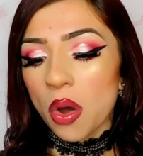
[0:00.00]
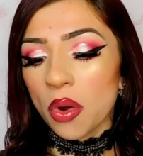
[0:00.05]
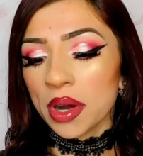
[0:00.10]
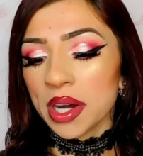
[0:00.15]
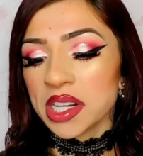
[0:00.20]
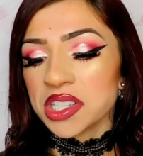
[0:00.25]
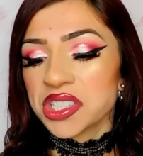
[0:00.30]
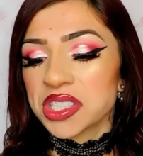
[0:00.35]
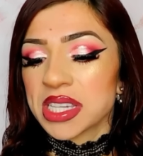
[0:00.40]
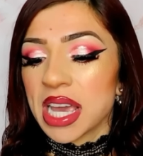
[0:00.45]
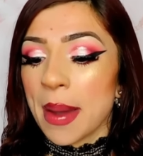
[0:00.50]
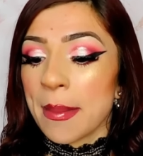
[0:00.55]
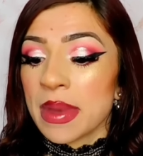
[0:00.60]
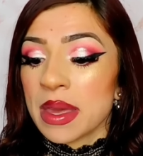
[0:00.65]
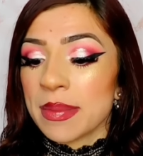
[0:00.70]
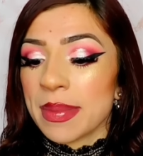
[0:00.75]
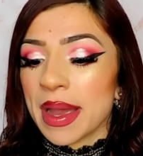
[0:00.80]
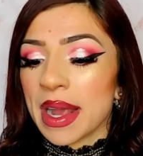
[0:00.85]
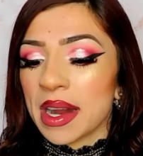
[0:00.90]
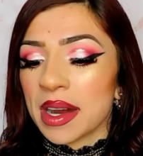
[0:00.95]
Orange
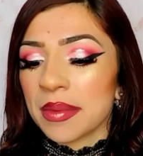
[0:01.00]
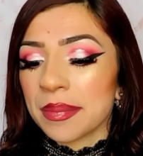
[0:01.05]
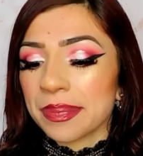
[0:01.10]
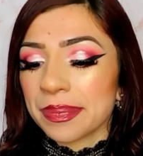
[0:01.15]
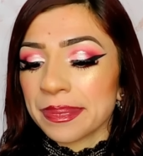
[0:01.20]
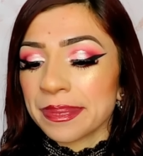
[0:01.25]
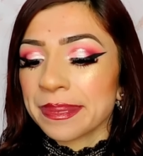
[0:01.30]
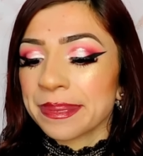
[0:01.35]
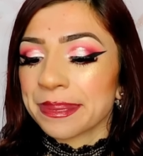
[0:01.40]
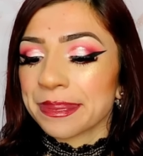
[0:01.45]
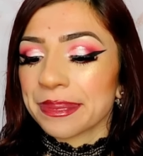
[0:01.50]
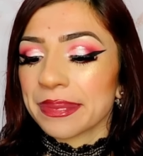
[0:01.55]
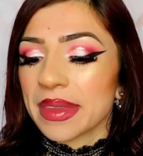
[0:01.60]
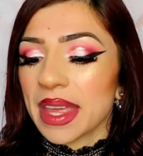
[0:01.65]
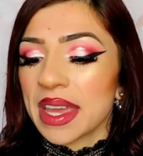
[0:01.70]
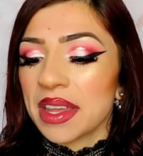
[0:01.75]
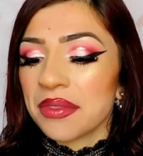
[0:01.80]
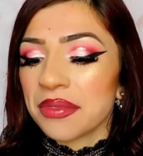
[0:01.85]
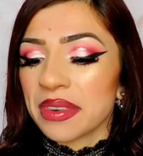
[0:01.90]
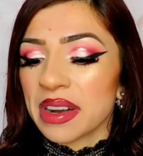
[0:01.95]
Gummy Bear,
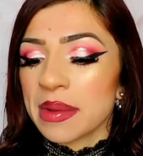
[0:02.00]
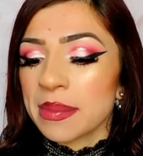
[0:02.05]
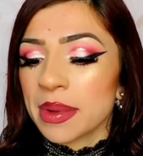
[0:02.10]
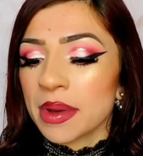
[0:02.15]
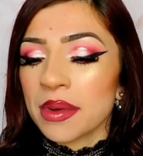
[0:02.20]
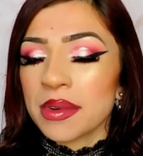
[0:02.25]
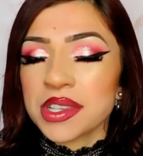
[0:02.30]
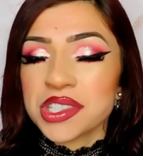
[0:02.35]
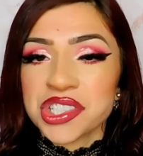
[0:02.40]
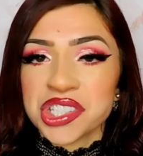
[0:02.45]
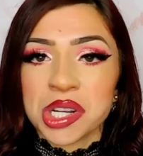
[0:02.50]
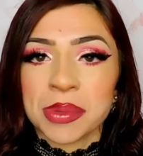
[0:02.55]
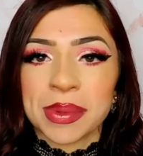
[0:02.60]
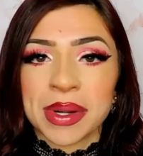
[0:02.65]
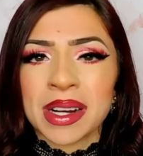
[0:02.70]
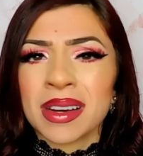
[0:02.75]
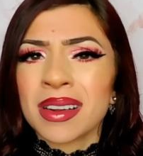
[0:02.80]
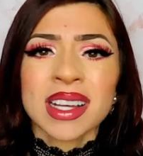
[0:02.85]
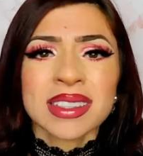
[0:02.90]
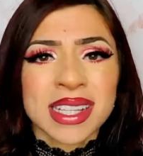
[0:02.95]
and Rainbow Sherbet.